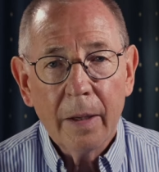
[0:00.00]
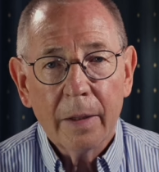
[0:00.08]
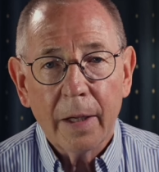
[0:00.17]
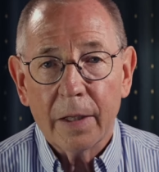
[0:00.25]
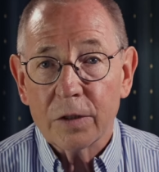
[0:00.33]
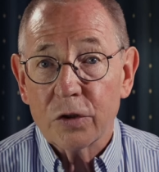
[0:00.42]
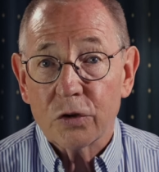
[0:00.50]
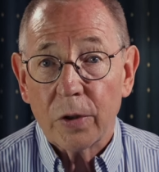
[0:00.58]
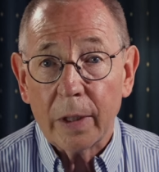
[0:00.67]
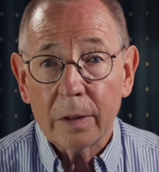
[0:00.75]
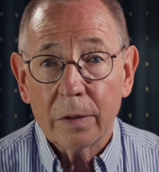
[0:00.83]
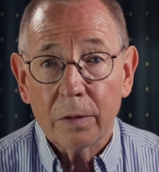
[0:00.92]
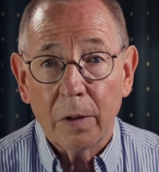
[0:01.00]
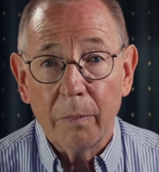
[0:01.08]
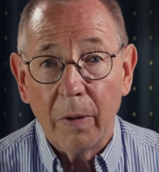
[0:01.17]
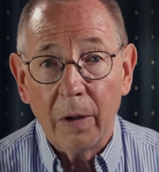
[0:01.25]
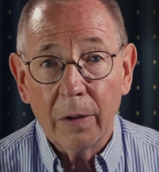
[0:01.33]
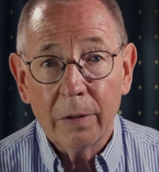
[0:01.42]
They instruct,
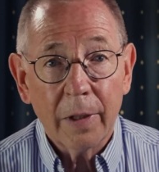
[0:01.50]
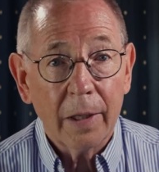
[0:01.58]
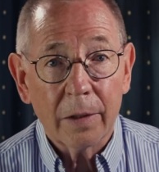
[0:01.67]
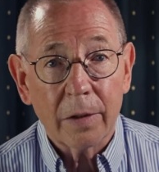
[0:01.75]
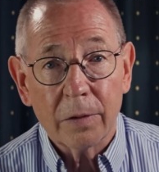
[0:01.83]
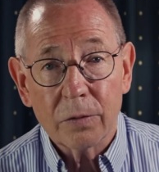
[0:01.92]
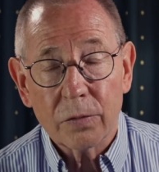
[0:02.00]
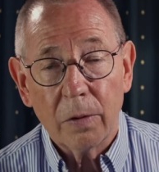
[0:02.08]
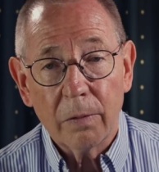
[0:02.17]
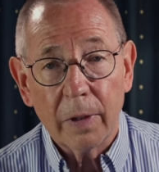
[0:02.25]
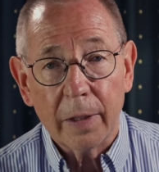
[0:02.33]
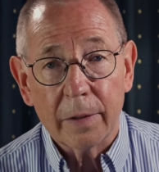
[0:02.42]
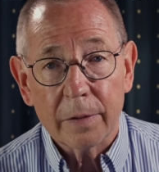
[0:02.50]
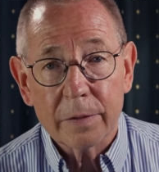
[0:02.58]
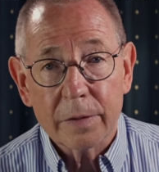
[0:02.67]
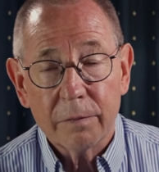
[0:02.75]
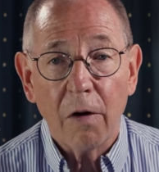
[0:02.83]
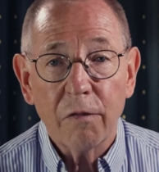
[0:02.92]
command, and control
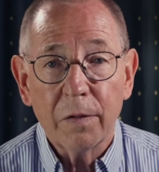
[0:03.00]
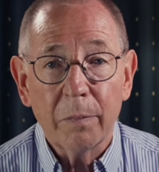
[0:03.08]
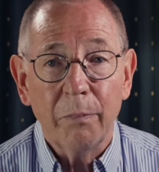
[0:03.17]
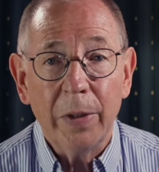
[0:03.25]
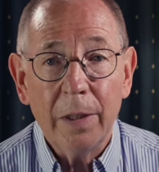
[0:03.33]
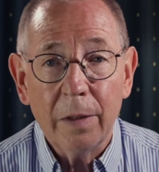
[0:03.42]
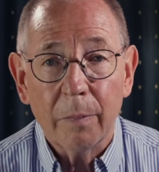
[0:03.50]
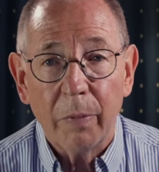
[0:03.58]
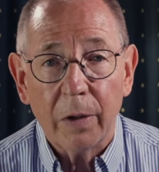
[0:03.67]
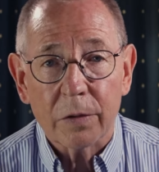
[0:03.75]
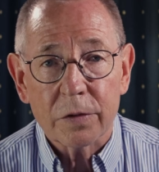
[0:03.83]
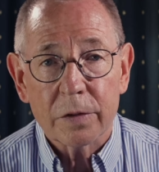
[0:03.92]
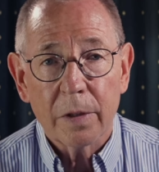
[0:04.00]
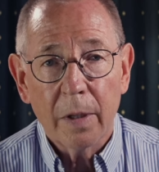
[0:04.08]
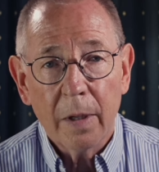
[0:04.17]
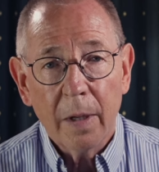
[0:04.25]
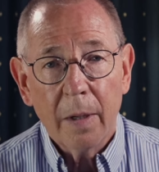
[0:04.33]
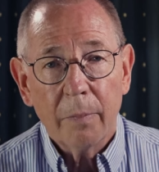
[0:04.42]
others, often being the boss,
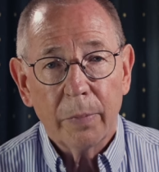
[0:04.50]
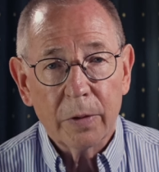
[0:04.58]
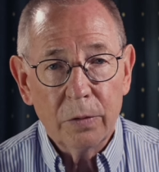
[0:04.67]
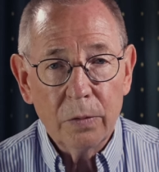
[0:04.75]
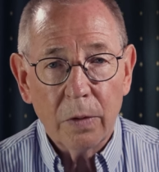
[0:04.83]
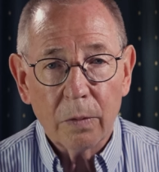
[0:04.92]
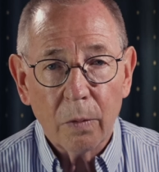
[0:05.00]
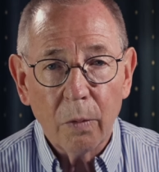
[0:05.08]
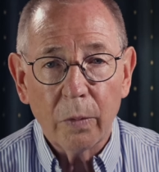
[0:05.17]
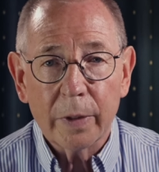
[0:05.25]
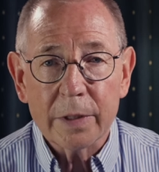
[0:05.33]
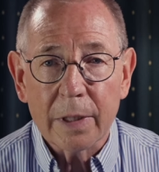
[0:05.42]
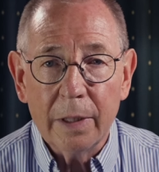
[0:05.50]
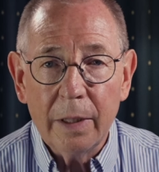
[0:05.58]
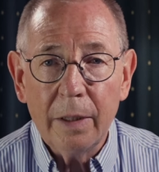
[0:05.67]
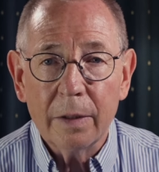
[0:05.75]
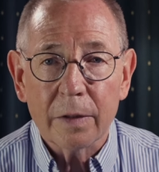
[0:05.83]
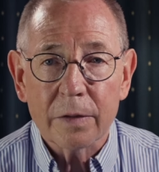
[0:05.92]
but do not always
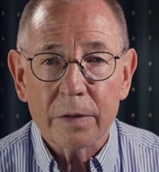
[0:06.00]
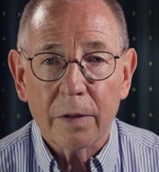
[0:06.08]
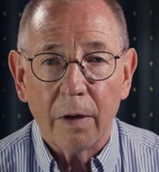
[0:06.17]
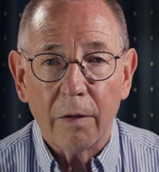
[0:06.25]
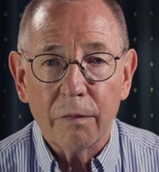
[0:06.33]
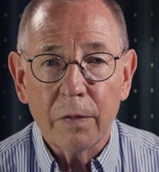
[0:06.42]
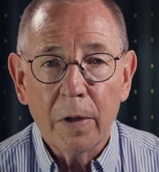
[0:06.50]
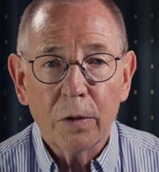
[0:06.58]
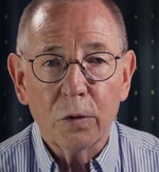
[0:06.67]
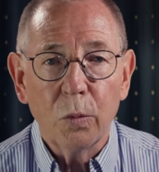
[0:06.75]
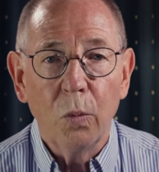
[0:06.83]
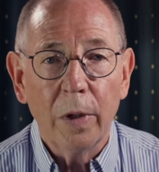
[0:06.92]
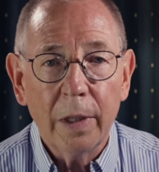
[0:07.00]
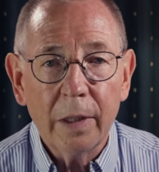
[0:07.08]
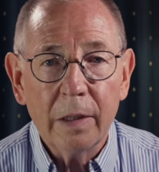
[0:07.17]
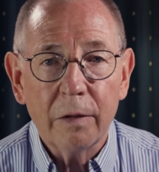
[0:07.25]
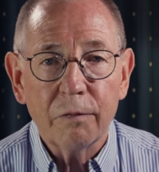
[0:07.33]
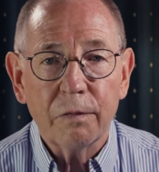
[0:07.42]
lead the staff to
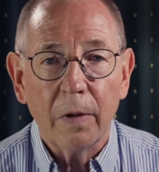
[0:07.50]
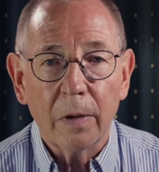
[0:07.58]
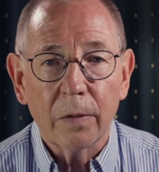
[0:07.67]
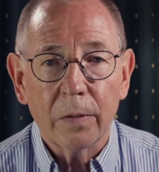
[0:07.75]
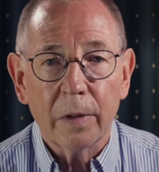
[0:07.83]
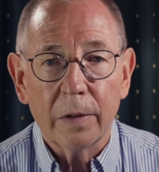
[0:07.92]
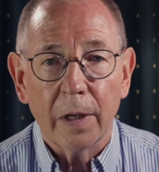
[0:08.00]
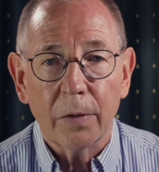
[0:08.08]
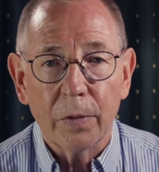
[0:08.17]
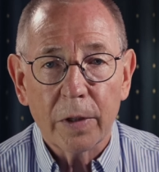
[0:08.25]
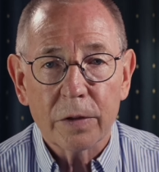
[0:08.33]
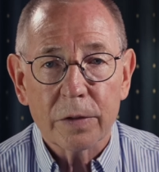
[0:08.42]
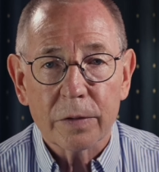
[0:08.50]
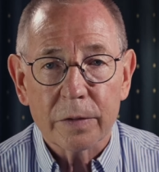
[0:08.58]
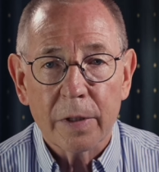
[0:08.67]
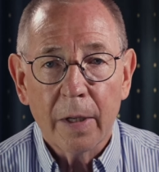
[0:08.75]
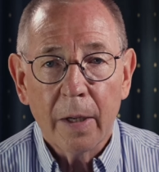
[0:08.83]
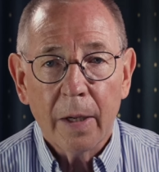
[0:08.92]
willingly follow the
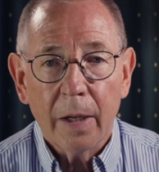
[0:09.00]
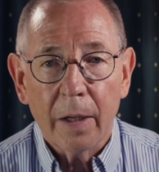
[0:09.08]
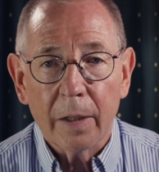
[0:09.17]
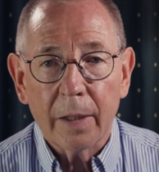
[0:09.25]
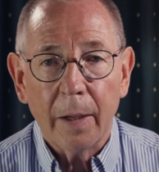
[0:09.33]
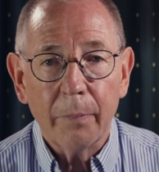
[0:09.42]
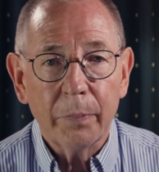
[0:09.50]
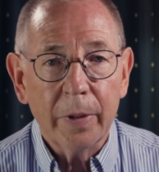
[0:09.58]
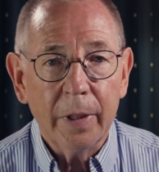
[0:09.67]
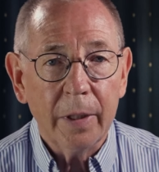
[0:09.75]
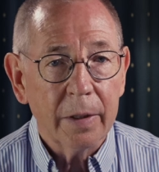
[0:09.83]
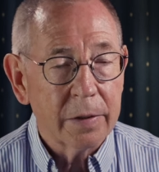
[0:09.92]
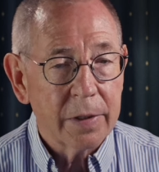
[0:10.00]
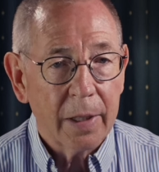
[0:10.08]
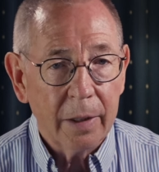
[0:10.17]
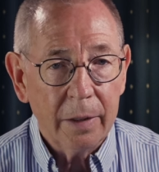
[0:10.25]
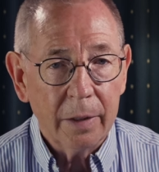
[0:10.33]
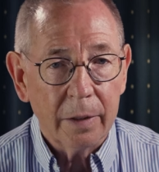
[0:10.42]
directions a company is
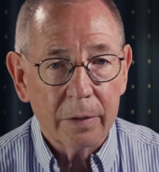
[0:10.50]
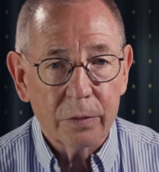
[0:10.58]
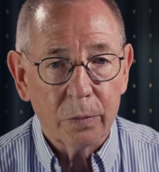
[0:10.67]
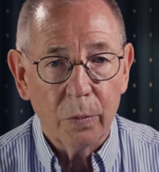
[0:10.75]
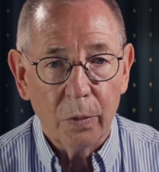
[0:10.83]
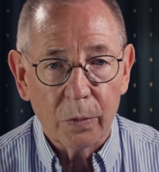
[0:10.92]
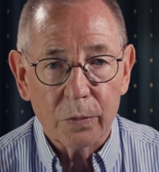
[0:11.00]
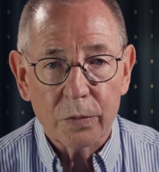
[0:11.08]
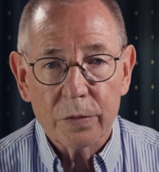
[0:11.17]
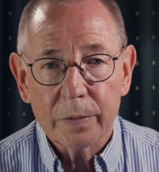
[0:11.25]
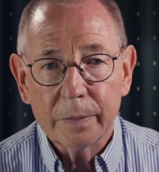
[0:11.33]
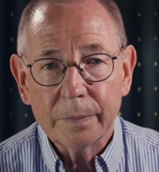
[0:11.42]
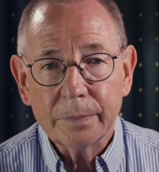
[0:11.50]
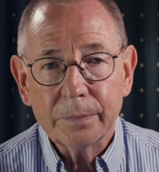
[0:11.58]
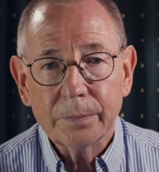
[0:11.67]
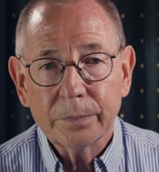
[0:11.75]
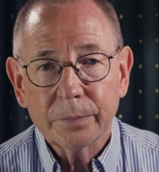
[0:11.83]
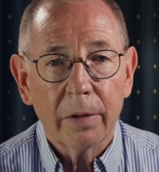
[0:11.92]
heading towards.
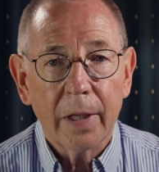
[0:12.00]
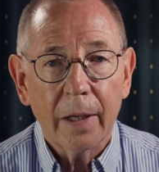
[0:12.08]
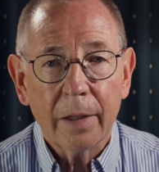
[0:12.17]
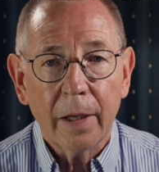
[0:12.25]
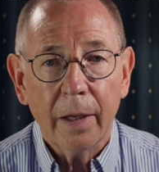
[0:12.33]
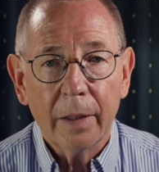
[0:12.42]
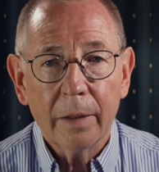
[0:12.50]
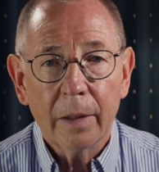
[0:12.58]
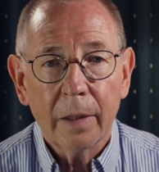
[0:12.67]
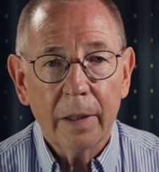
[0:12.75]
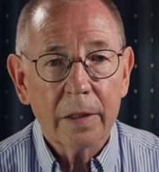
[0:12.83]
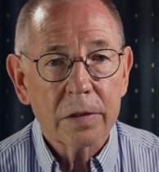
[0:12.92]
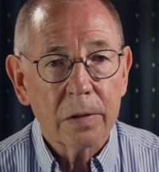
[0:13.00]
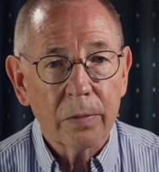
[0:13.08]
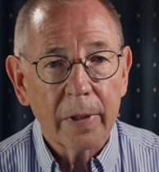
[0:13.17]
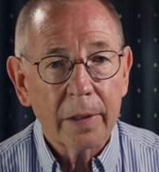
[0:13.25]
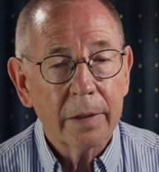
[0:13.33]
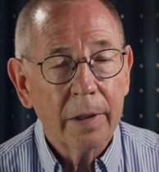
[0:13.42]
On the other hand, let's
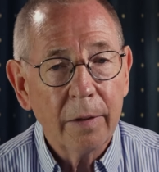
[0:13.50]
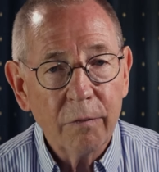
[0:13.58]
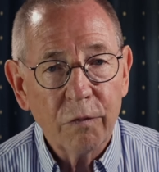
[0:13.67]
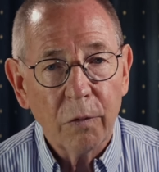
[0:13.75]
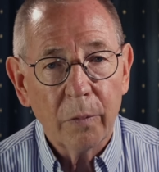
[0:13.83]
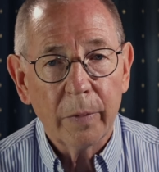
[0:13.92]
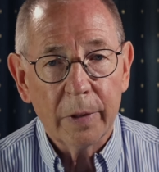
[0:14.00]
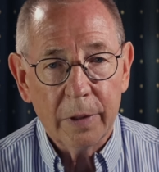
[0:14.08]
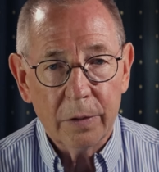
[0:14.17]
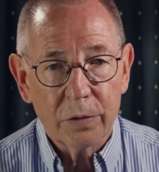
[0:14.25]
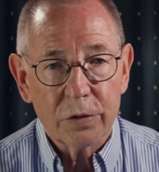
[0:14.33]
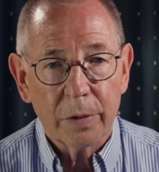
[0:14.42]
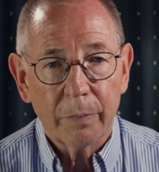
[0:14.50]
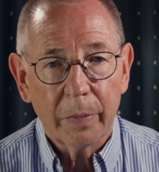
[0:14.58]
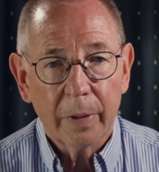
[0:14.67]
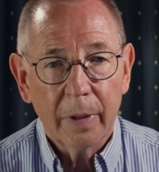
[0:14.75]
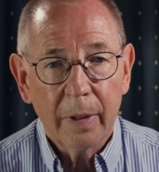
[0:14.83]
look at informal leadership.